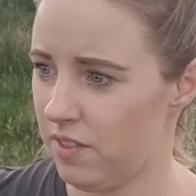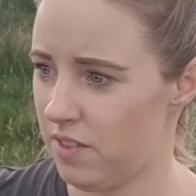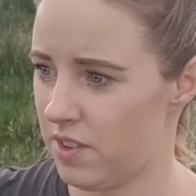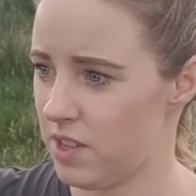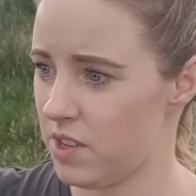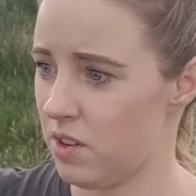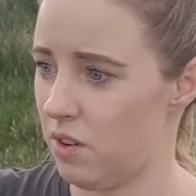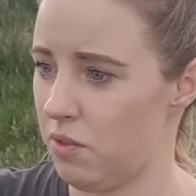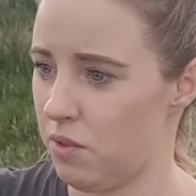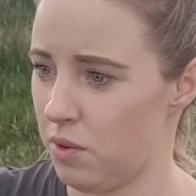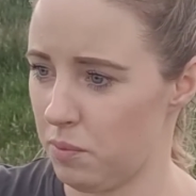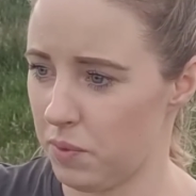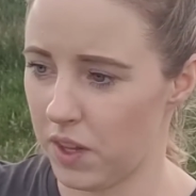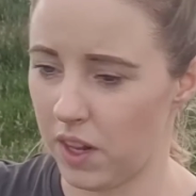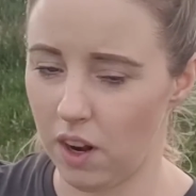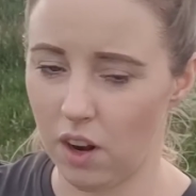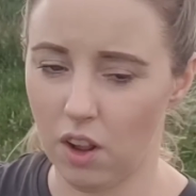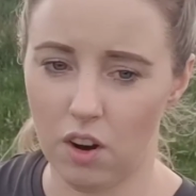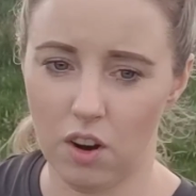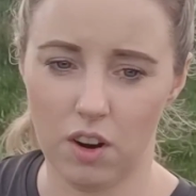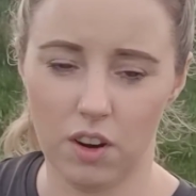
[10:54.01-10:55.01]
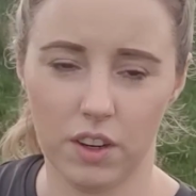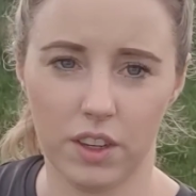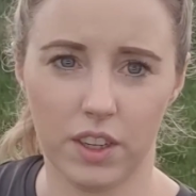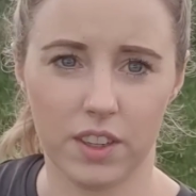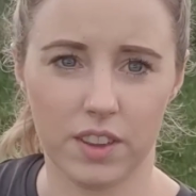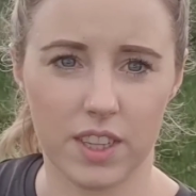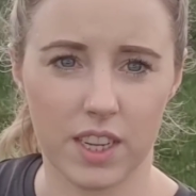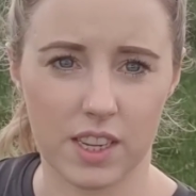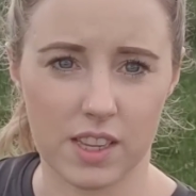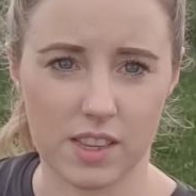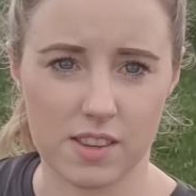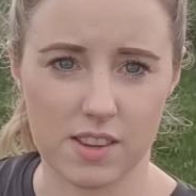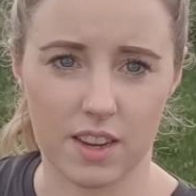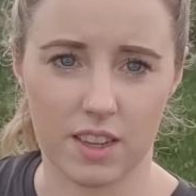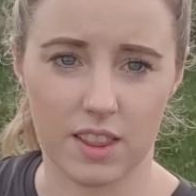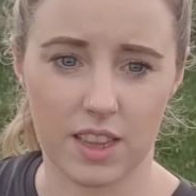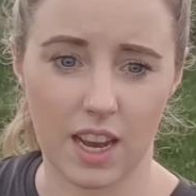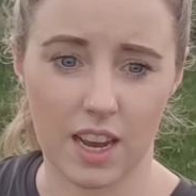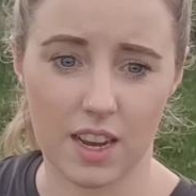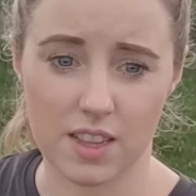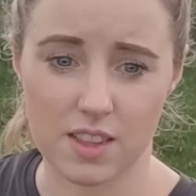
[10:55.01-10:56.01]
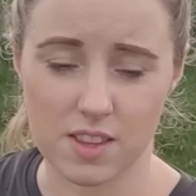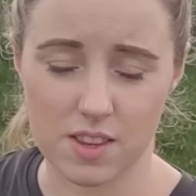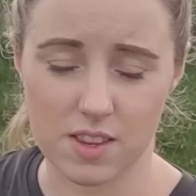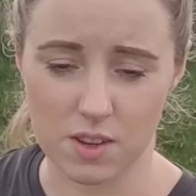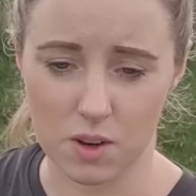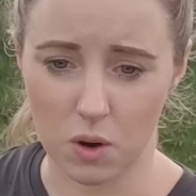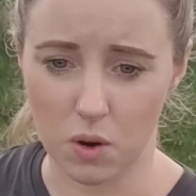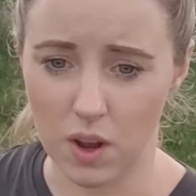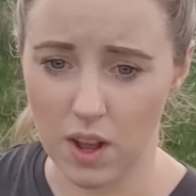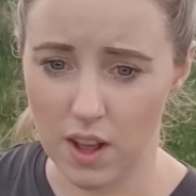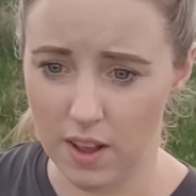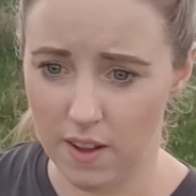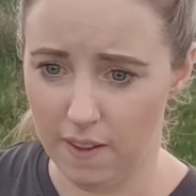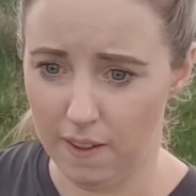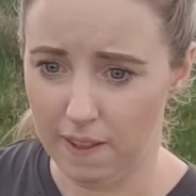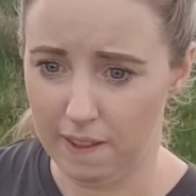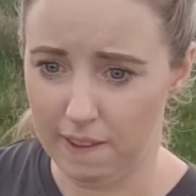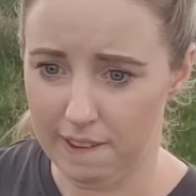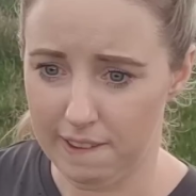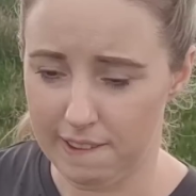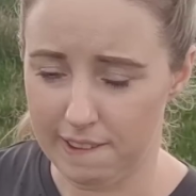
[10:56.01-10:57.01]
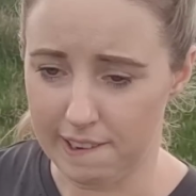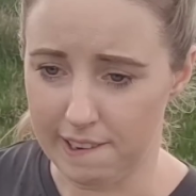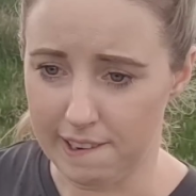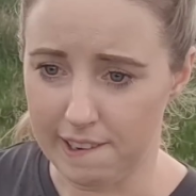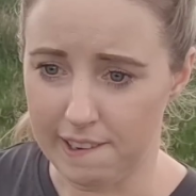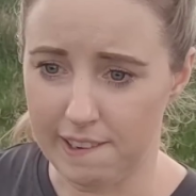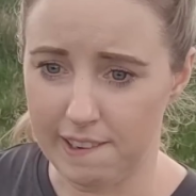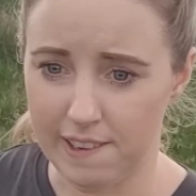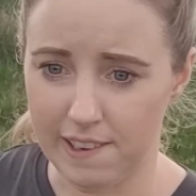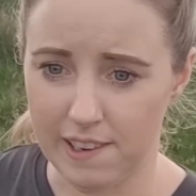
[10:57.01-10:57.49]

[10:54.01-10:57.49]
stuff from the lawn and things like that. So yeah,